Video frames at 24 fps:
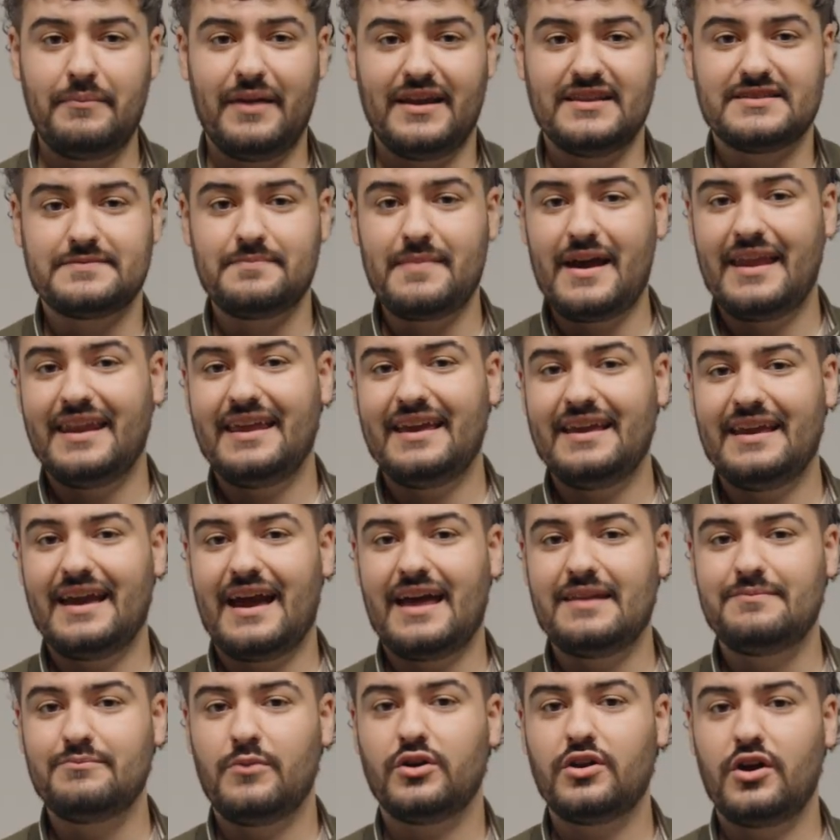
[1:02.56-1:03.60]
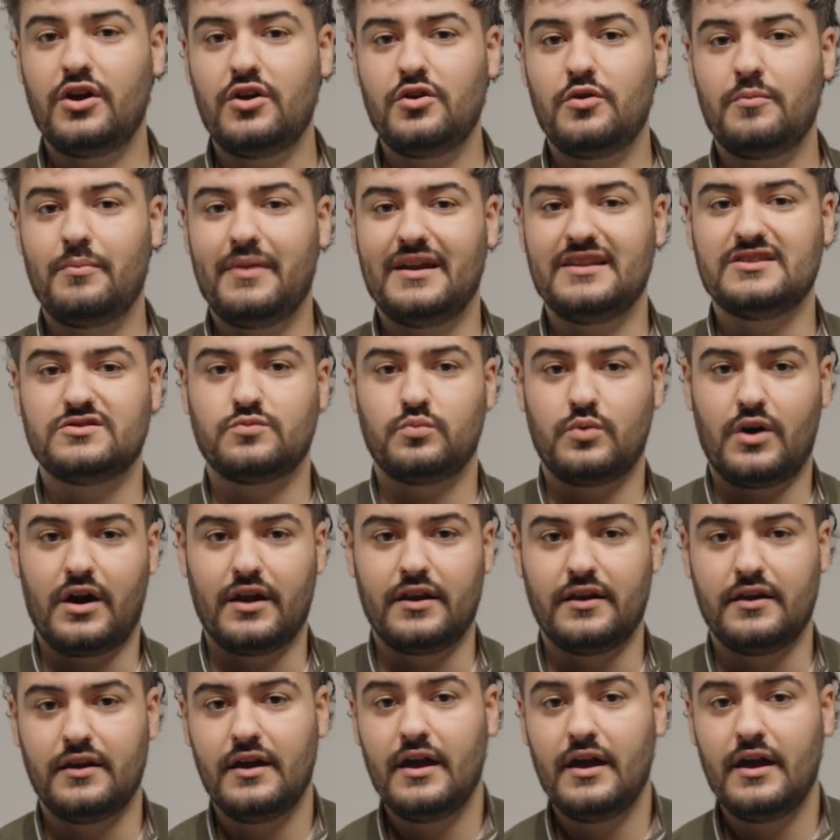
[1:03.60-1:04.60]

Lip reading: means many and mono means one.